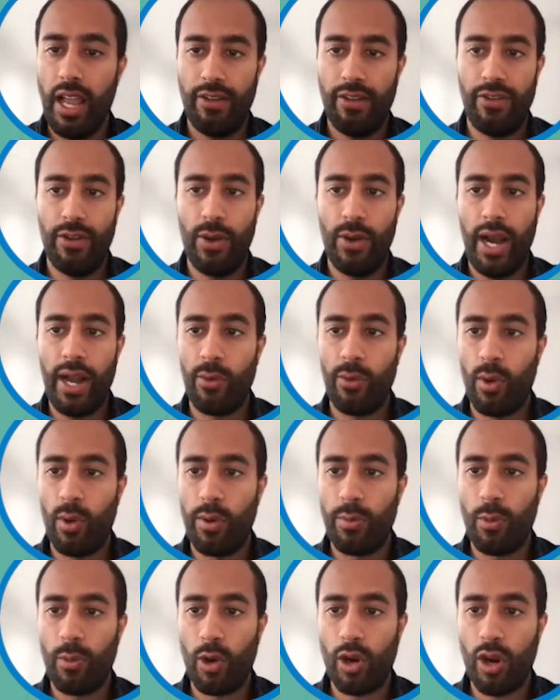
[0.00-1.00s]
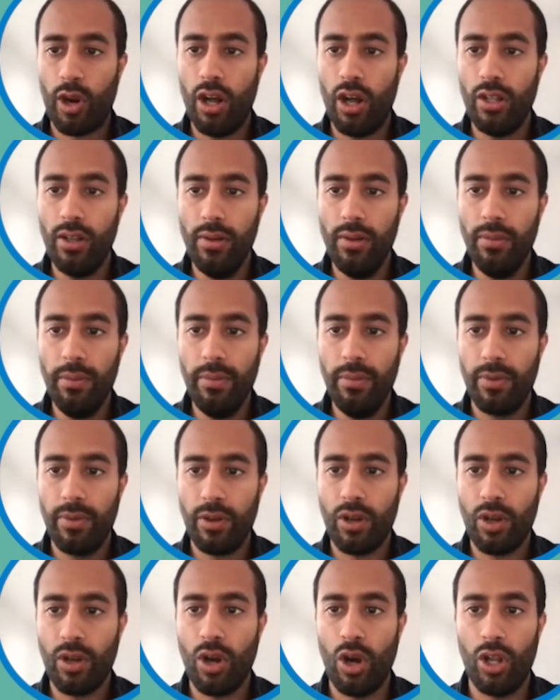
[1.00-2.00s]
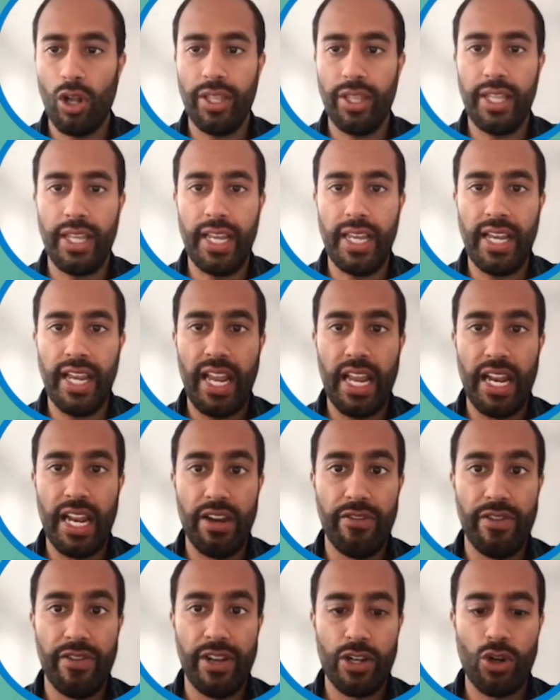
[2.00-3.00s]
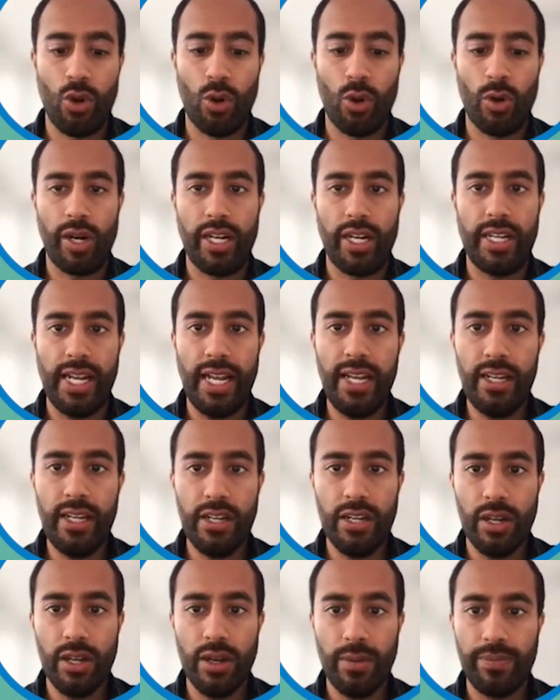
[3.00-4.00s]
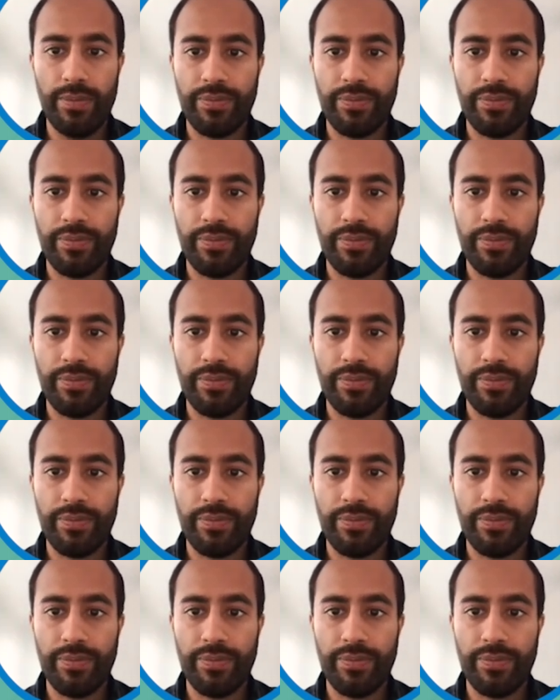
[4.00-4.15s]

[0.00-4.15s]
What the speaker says: If you add one more column called the inventory date,